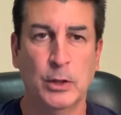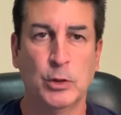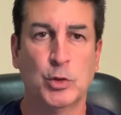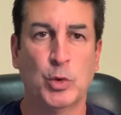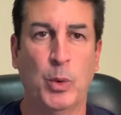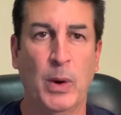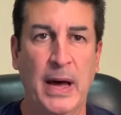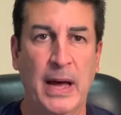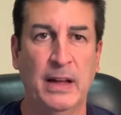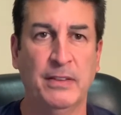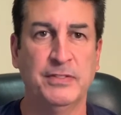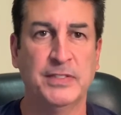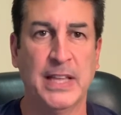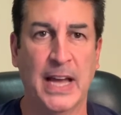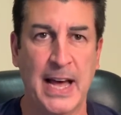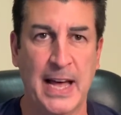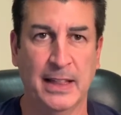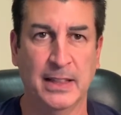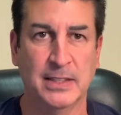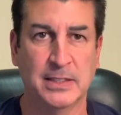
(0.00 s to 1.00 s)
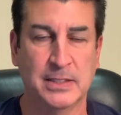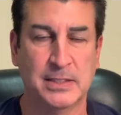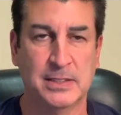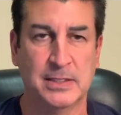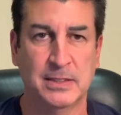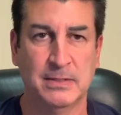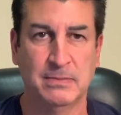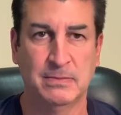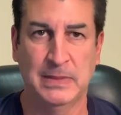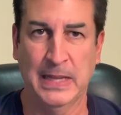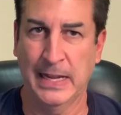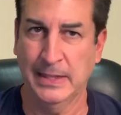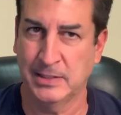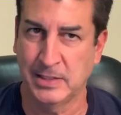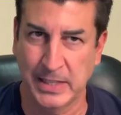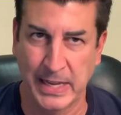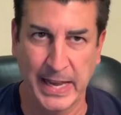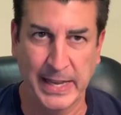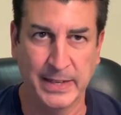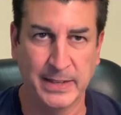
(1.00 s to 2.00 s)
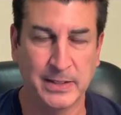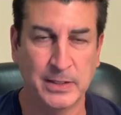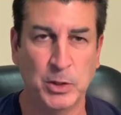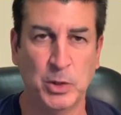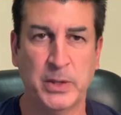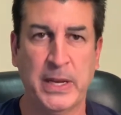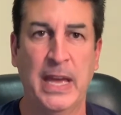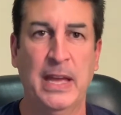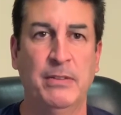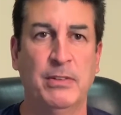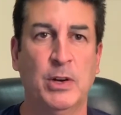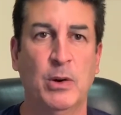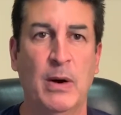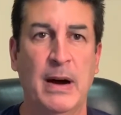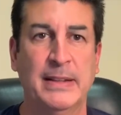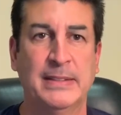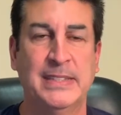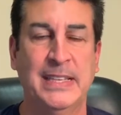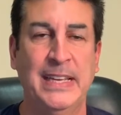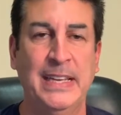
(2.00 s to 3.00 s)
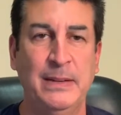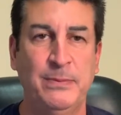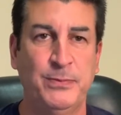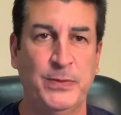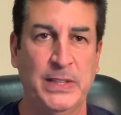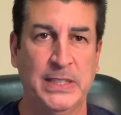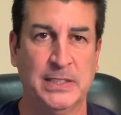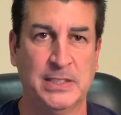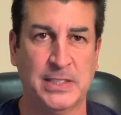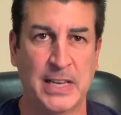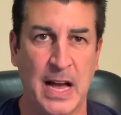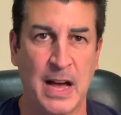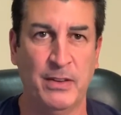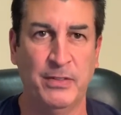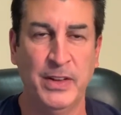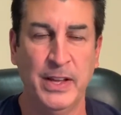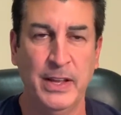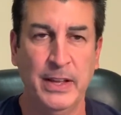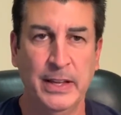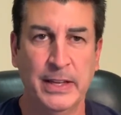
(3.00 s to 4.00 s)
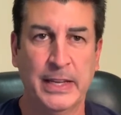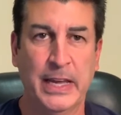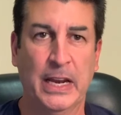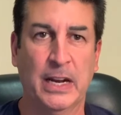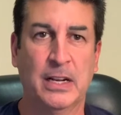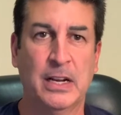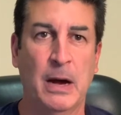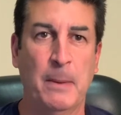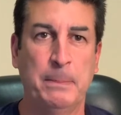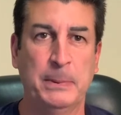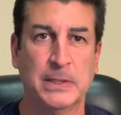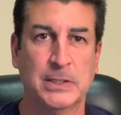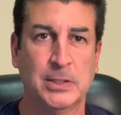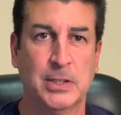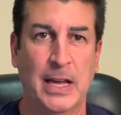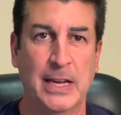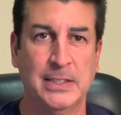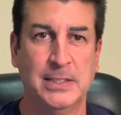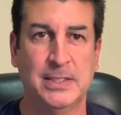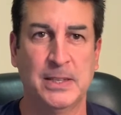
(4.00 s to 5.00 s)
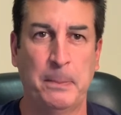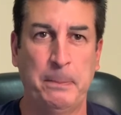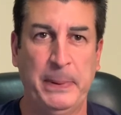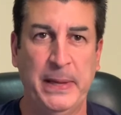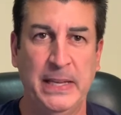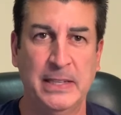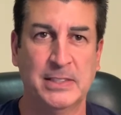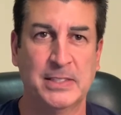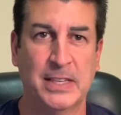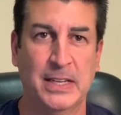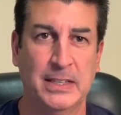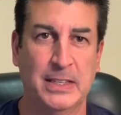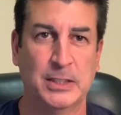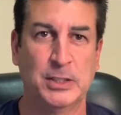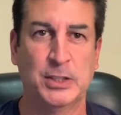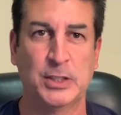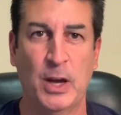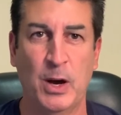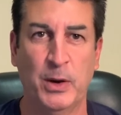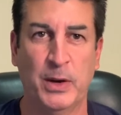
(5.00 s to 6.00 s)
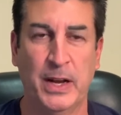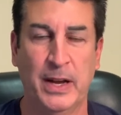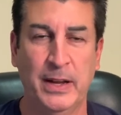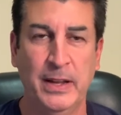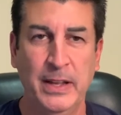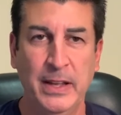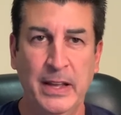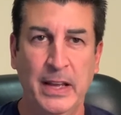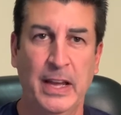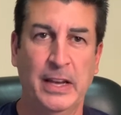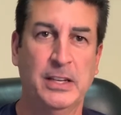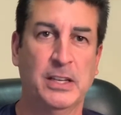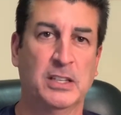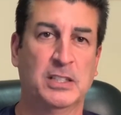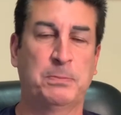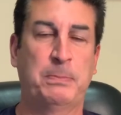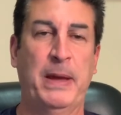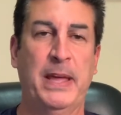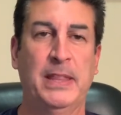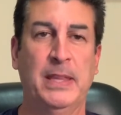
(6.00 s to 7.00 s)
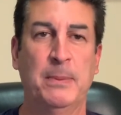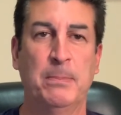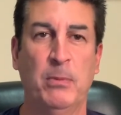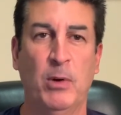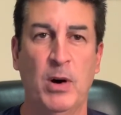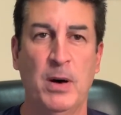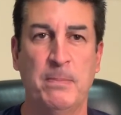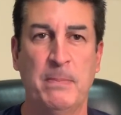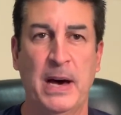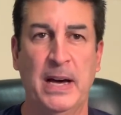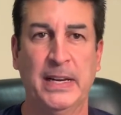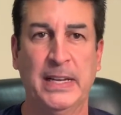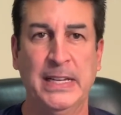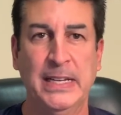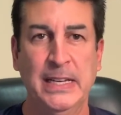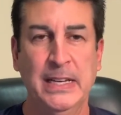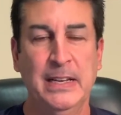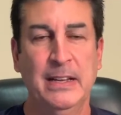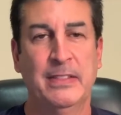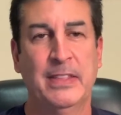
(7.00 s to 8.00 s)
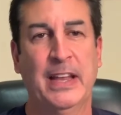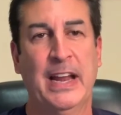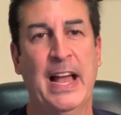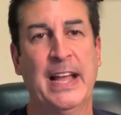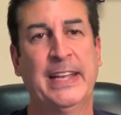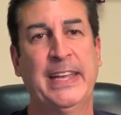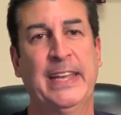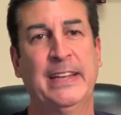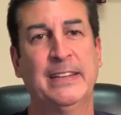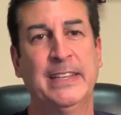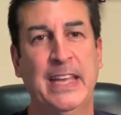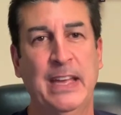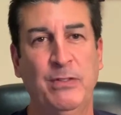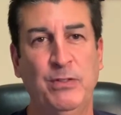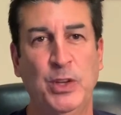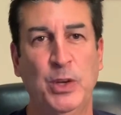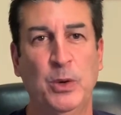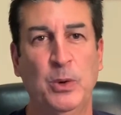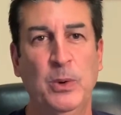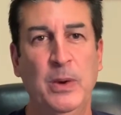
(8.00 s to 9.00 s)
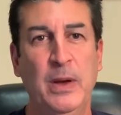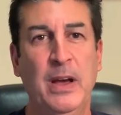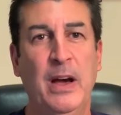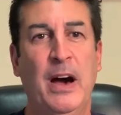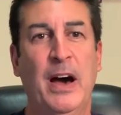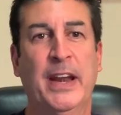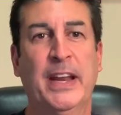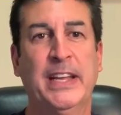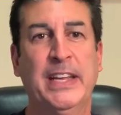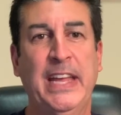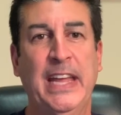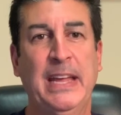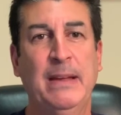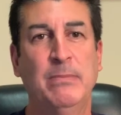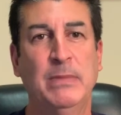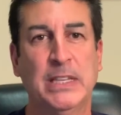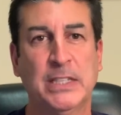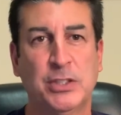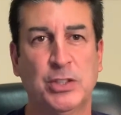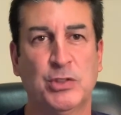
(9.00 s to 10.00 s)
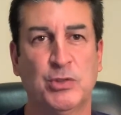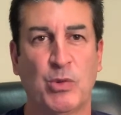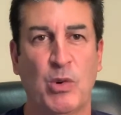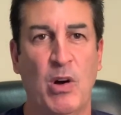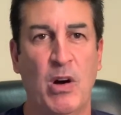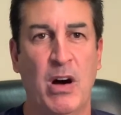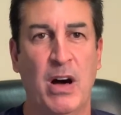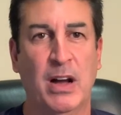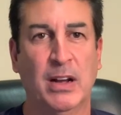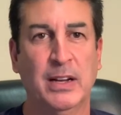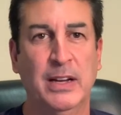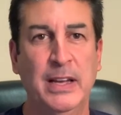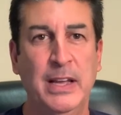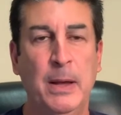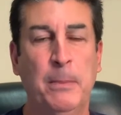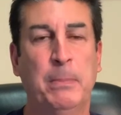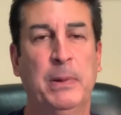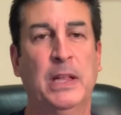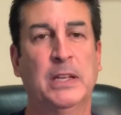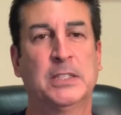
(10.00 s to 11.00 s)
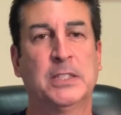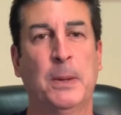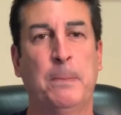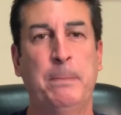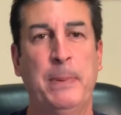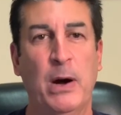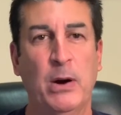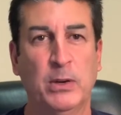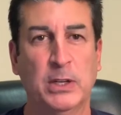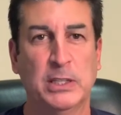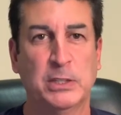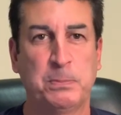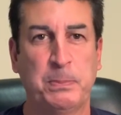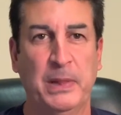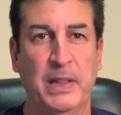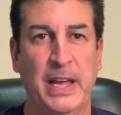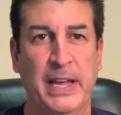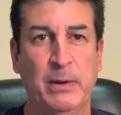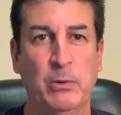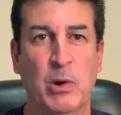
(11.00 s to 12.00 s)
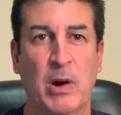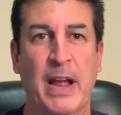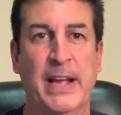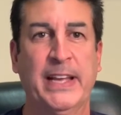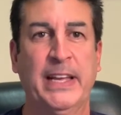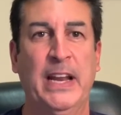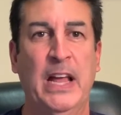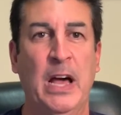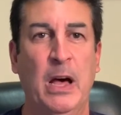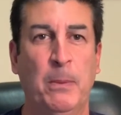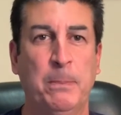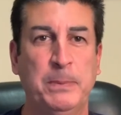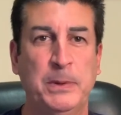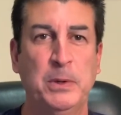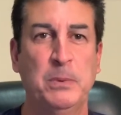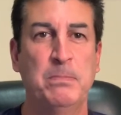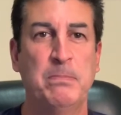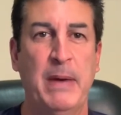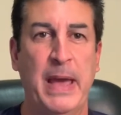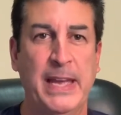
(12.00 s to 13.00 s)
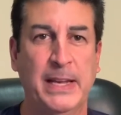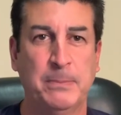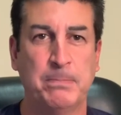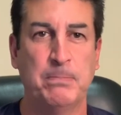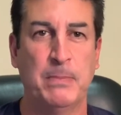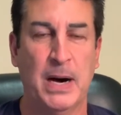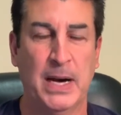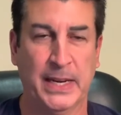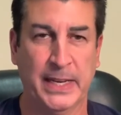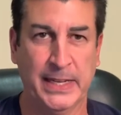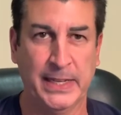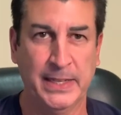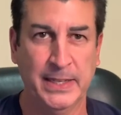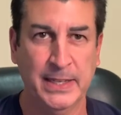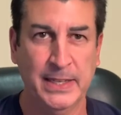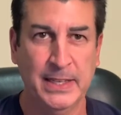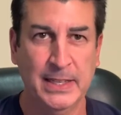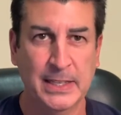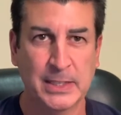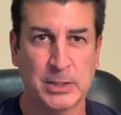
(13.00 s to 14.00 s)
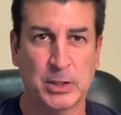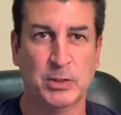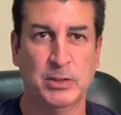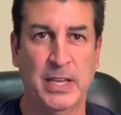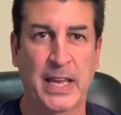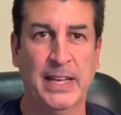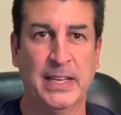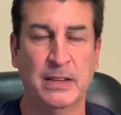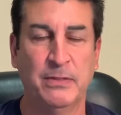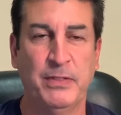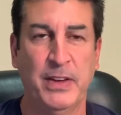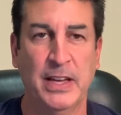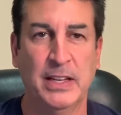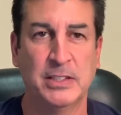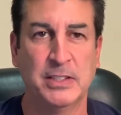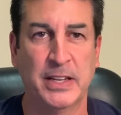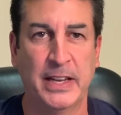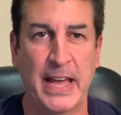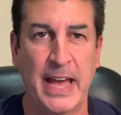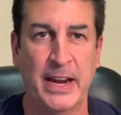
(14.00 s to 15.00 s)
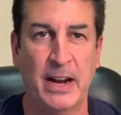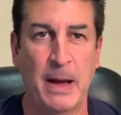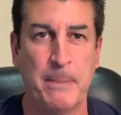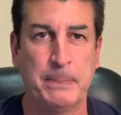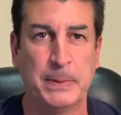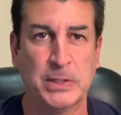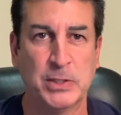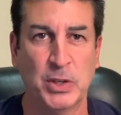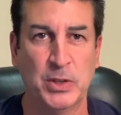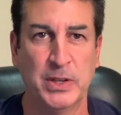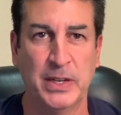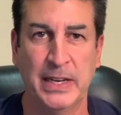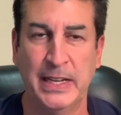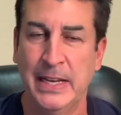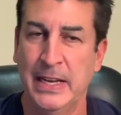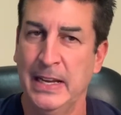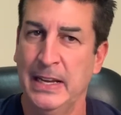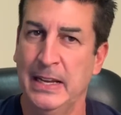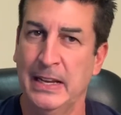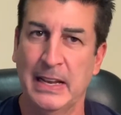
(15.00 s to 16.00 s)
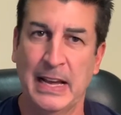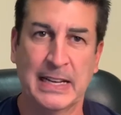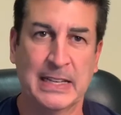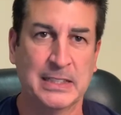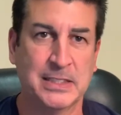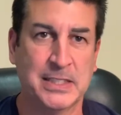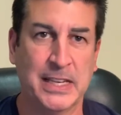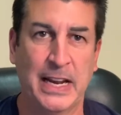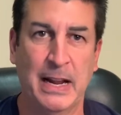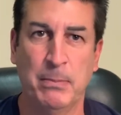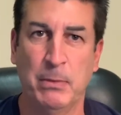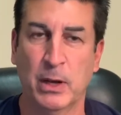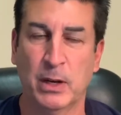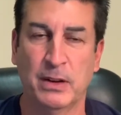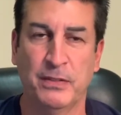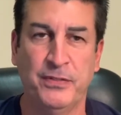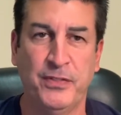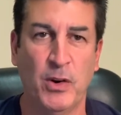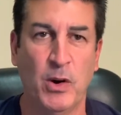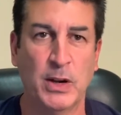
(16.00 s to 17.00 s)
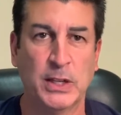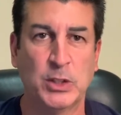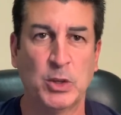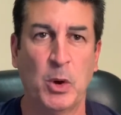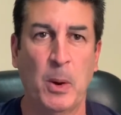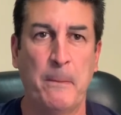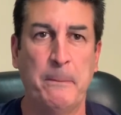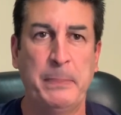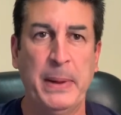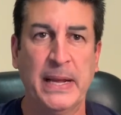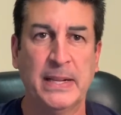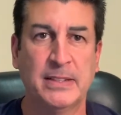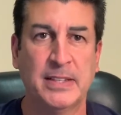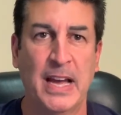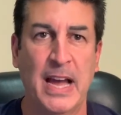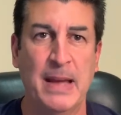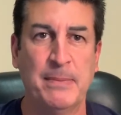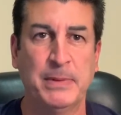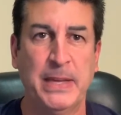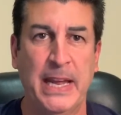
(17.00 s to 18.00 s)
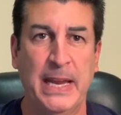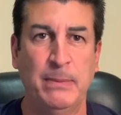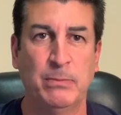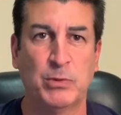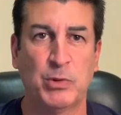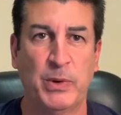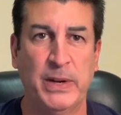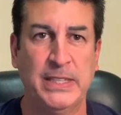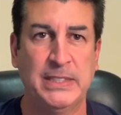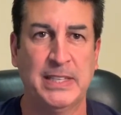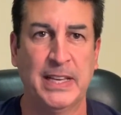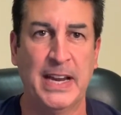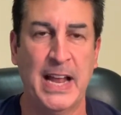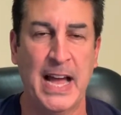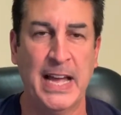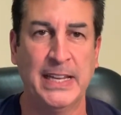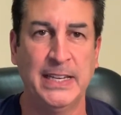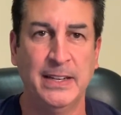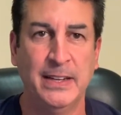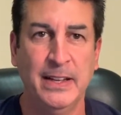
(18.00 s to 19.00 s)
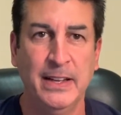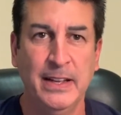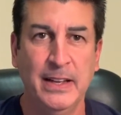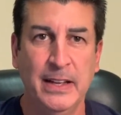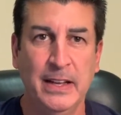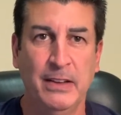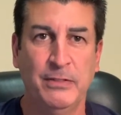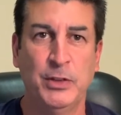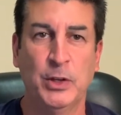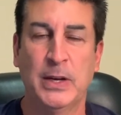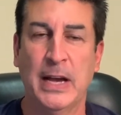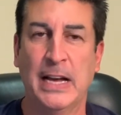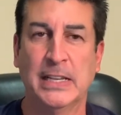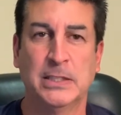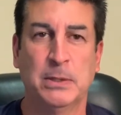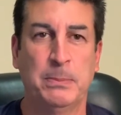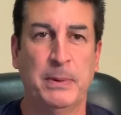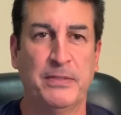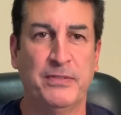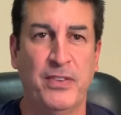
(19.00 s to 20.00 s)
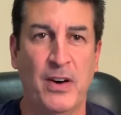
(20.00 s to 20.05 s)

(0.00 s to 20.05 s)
$12. That's it. You can't even go out to eat for yourself, get a couple of slices of pizza and a soda, and you're spending more money than I can give you on a game this strong, plus a bonus play where I can help you make money. So take advantage of that opportunity. Like I said, I'm looking forward to a big-time game three tonight. If you guys have been